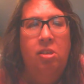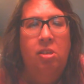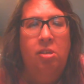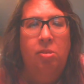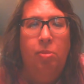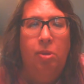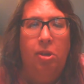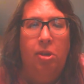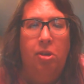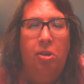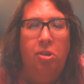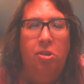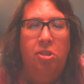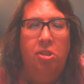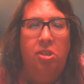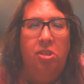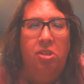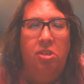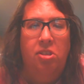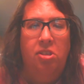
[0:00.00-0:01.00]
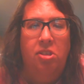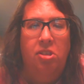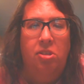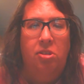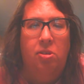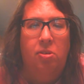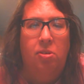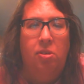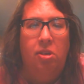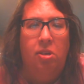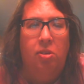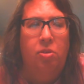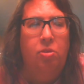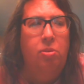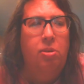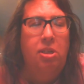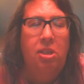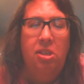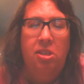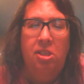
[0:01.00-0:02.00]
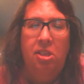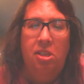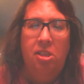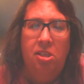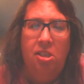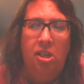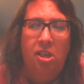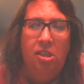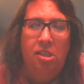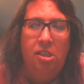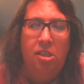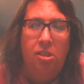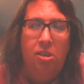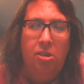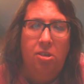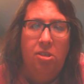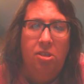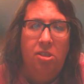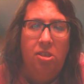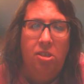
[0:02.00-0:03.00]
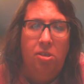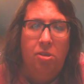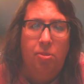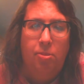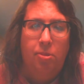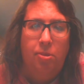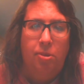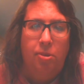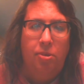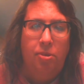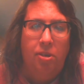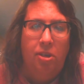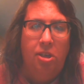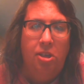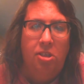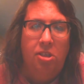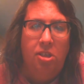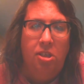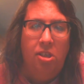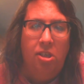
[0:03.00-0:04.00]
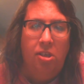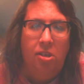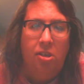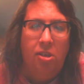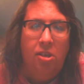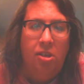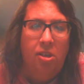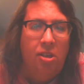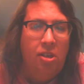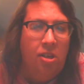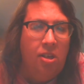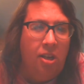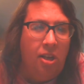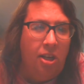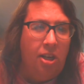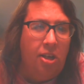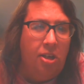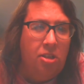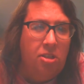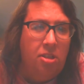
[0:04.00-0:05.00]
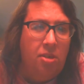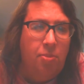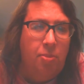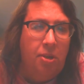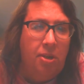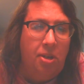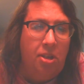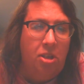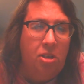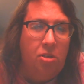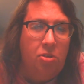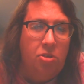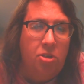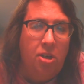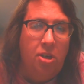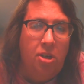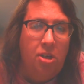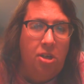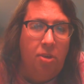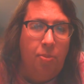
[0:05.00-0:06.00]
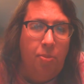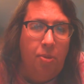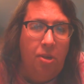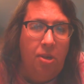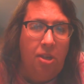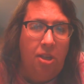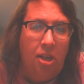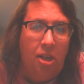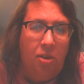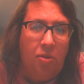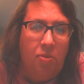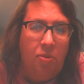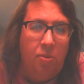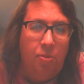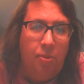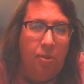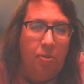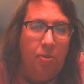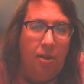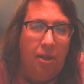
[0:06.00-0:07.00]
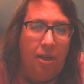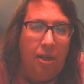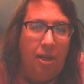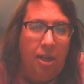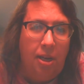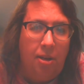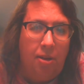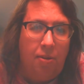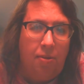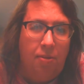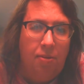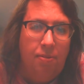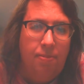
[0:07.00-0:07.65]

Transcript: My energy is just going up 3 to 10 times larger than normal creation, and I hear somebody trying to communicate with me right now.